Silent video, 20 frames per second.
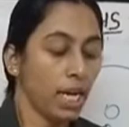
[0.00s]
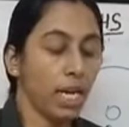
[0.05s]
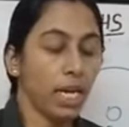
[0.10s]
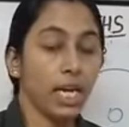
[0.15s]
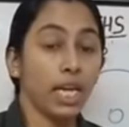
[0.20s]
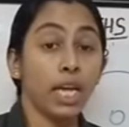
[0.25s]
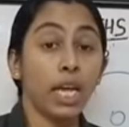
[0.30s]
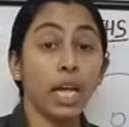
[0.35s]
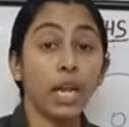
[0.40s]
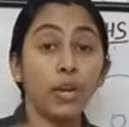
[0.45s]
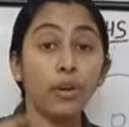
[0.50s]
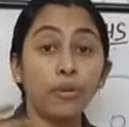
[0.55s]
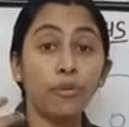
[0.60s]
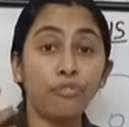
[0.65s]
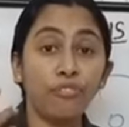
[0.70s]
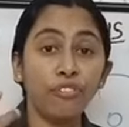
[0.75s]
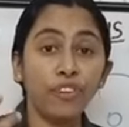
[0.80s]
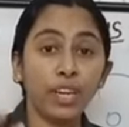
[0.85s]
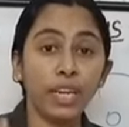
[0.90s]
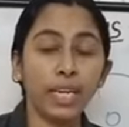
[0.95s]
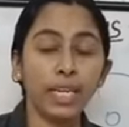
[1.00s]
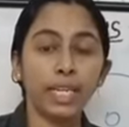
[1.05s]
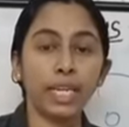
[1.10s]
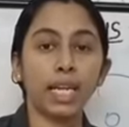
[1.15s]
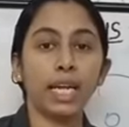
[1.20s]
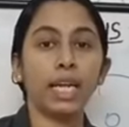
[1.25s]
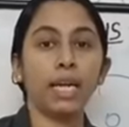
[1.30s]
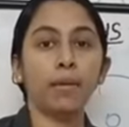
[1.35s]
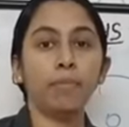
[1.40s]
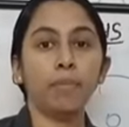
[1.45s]

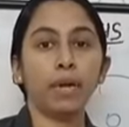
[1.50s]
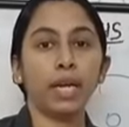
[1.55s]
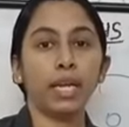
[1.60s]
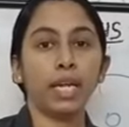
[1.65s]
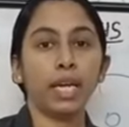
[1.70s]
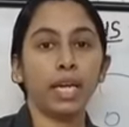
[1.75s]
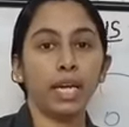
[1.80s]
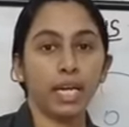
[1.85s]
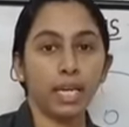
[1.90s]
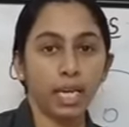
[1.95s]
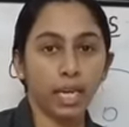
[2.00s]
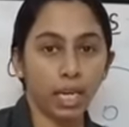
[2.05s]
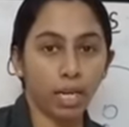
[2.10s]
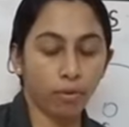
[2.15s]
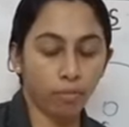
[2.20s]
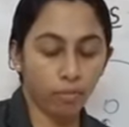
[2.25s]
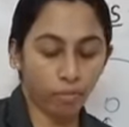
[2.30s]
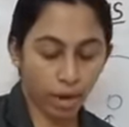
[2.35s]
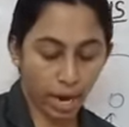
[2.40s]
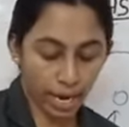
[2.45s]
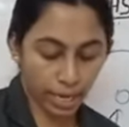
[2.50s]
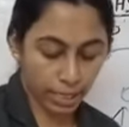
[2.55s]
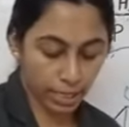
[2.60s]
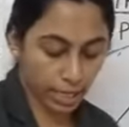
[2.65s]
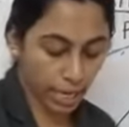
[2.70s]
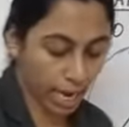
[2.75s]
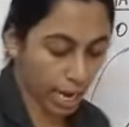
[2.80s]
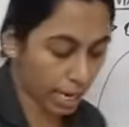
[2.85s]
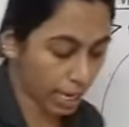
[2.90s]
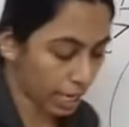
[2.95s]
Infinitely many. Right
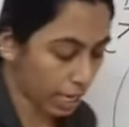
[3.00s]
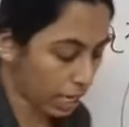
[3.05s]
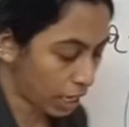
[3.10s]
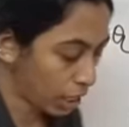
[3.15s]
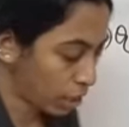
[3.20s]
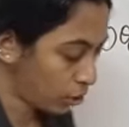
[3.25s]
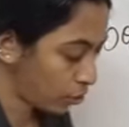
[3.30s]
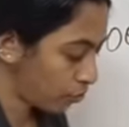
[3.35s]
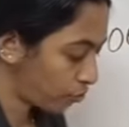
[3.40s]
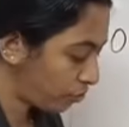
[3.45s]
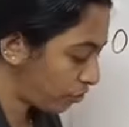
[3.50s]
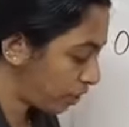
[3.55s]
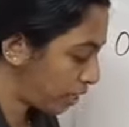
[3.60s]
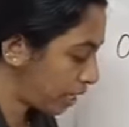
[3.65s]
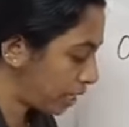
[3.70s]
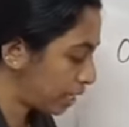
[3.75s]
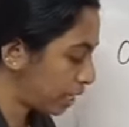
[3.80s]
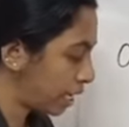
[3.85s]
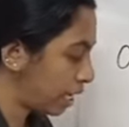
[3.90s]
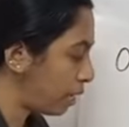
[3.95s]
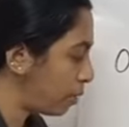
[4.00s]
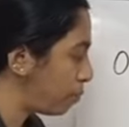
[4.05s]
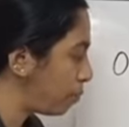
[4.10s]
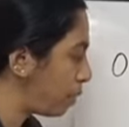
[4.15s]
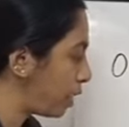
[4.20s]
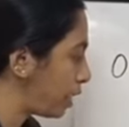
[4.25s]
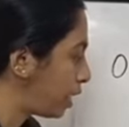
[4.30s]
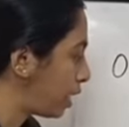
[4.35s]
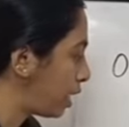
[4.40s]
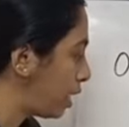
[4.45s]
there, infinitely
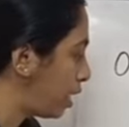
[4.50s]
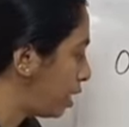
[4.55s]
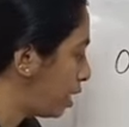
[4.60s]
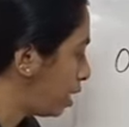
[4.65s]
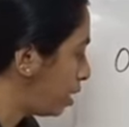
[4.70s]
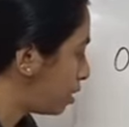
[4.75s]
many.